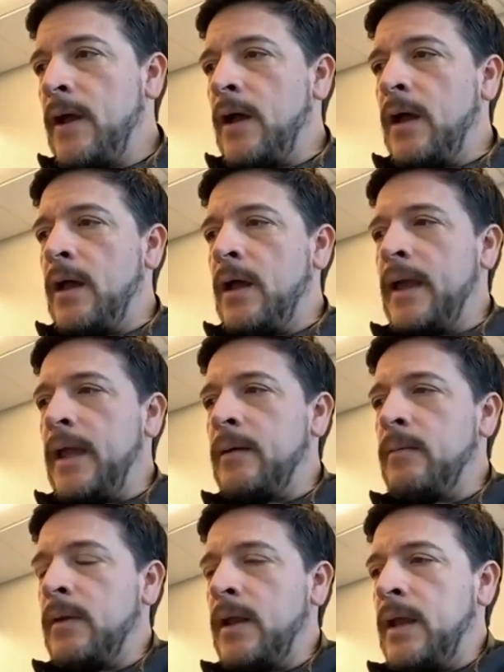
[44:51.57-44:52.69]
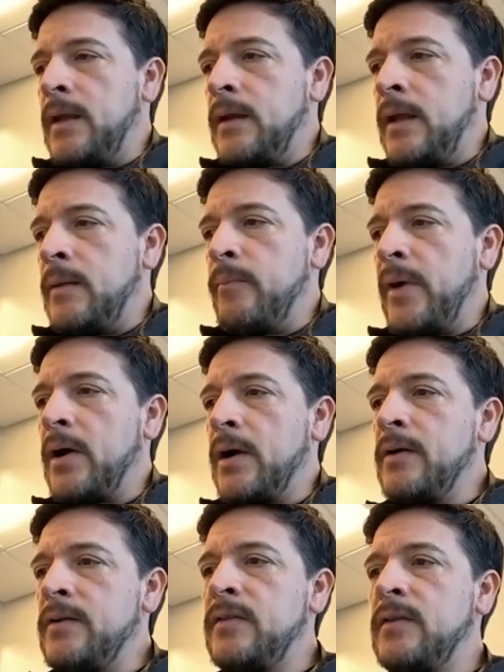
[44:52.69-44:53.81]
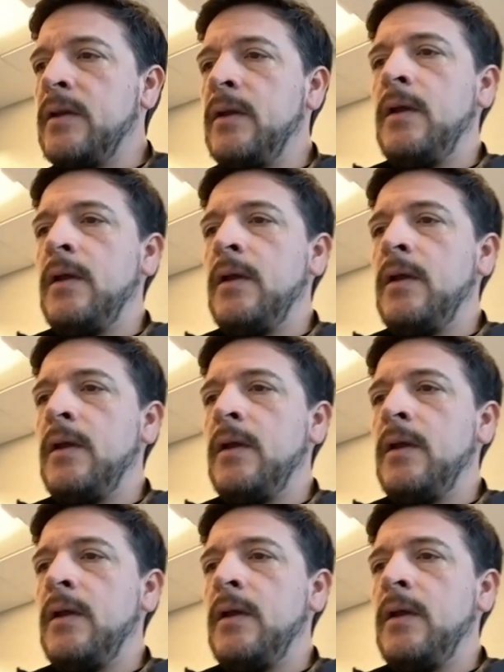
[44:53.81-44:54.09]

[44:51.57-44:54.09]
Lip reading: and bars